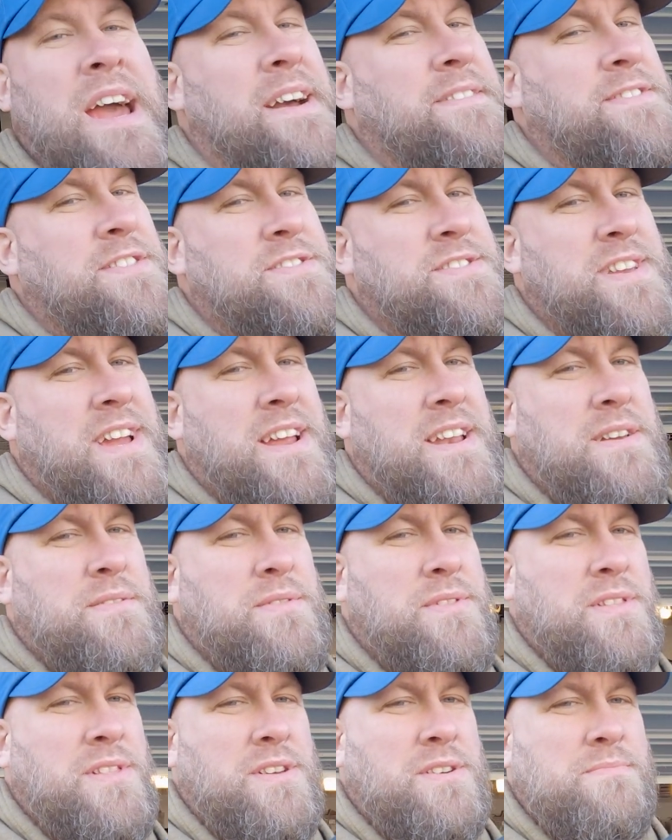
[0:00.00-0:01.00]
After sanding
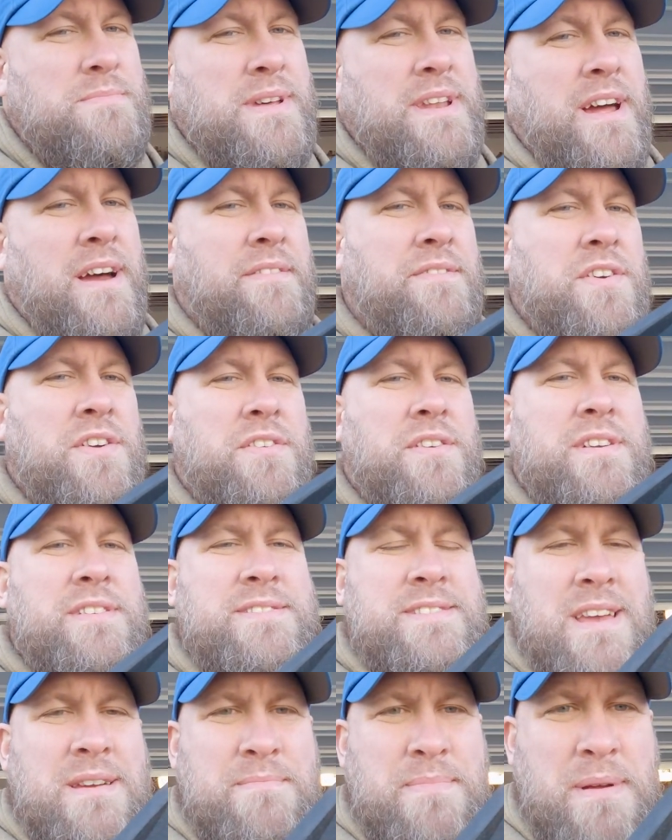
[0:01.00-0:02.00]
with a little bit heavier grit
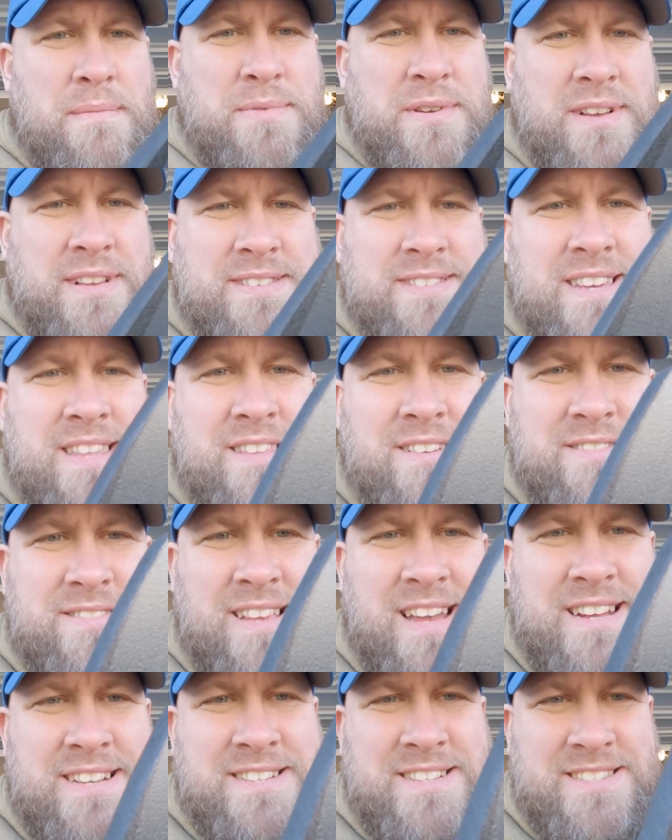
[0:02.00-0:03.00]
sandpaper, you can see those
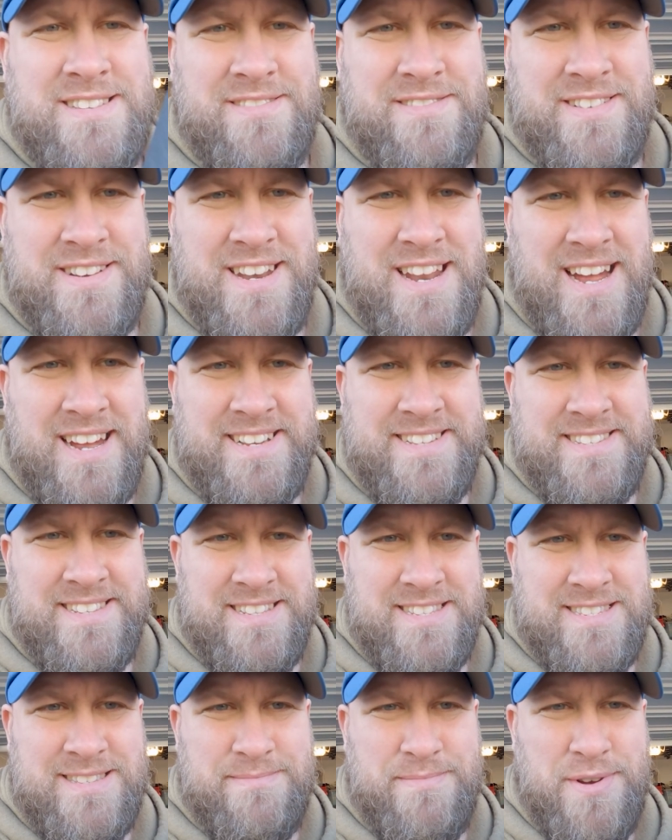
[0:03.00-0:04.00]
edges are nice
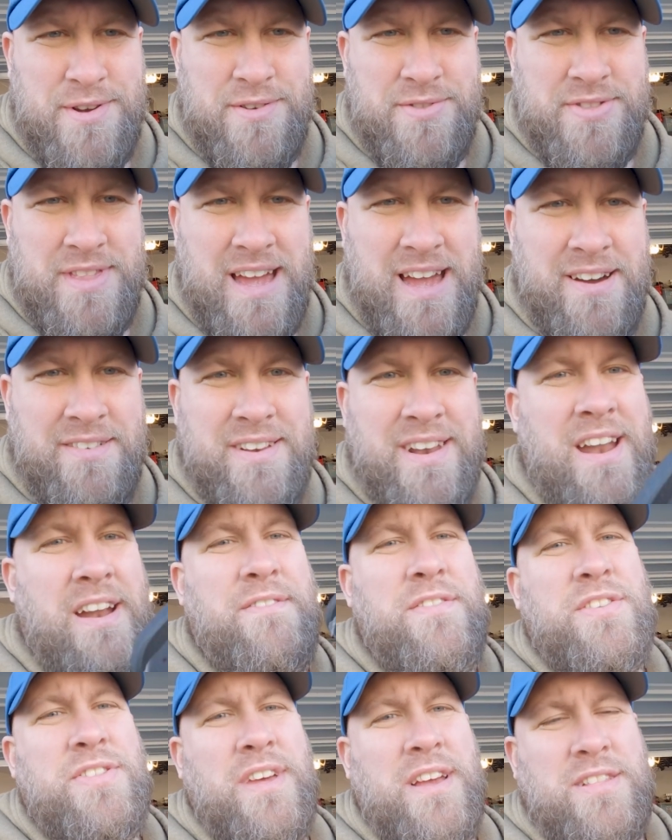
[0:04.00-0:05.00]
and smooth now and
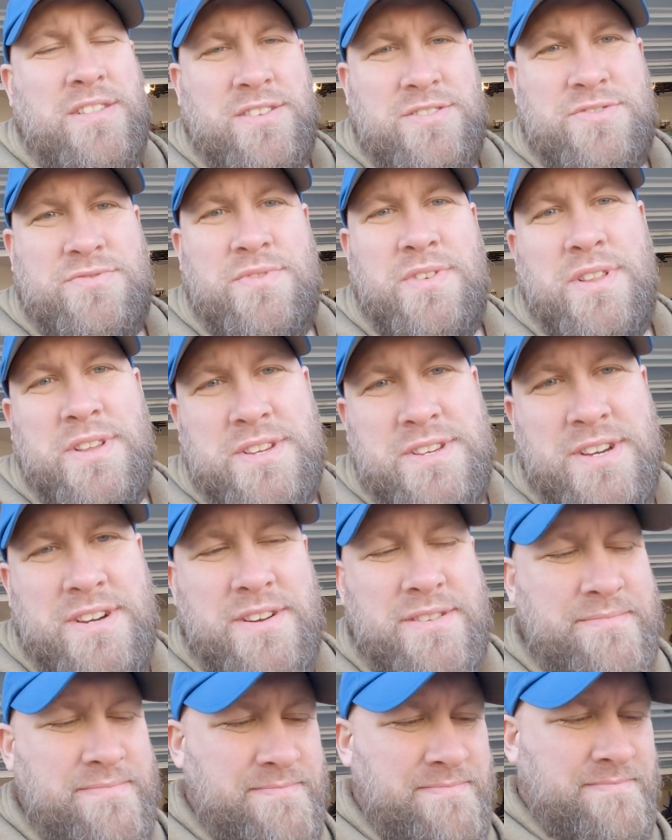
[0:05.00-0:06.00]
everything looks really
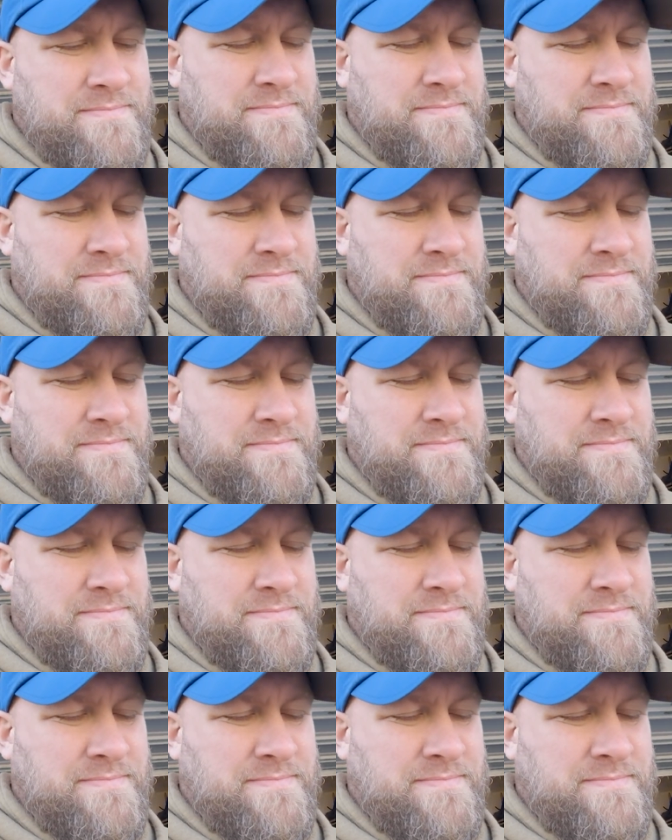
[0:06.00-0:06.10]
good.